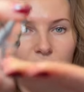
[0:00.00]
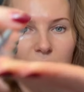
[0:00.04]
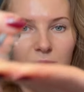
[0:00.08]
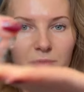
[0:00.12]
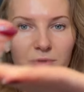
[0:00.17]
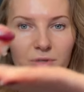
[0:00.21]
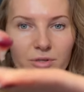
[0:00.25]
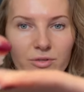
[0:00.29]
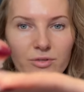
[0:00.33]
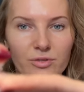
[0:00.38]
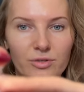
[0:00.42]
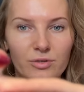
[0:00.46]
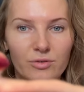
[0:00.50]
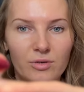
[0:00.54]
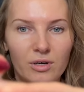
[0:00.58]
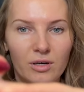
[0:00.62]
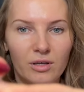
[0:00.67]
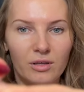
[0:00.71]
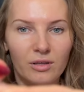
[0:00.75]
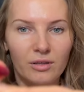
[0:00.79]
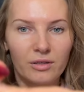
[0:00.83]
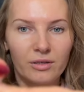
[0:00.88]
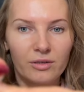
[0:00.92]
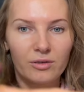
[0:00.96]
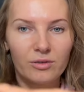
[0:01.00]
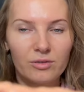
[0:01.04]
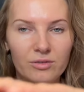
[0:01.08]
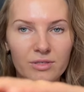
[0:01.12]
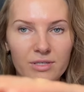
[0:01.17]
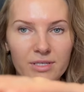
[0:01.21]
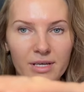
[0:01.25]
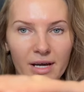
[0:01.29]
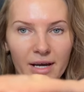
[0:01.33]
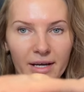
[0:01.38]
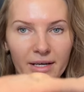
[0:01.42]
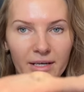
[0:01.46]
I'm going to do a little
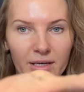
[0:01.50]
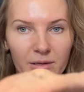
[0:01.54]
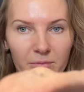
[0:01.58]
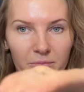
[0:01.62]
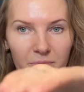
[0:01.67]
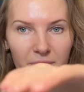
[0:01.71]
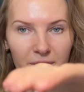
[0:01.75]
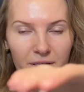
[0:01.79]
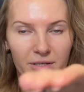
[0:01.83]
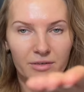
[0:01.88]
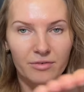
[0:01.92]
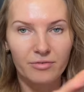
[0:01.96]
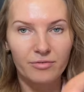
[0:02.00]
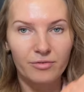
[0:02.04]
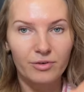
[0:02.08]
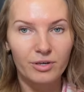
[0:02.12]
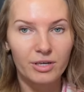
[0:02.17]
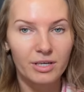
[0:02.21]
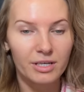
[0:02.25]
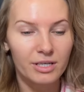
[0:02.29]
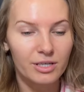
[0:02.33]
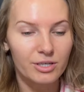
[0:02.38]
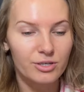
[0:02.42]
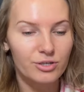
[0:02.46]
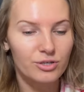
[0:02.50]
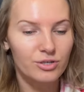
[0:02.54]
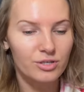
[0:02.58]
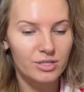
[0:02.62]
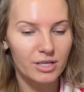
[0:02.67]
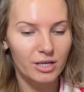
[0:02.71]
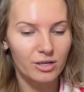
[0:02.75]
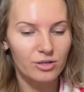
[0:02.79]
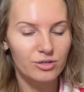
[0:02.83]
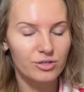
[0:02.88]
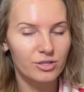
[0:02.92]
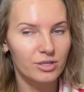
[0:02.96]
tiny bit for each
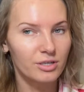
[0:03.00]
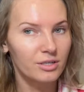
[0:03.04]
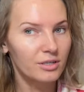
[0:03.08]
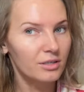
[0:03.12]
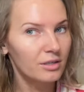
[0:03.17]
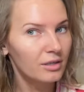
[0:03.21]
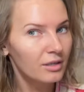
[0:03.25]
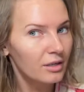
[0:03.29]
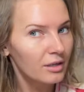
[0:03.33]
section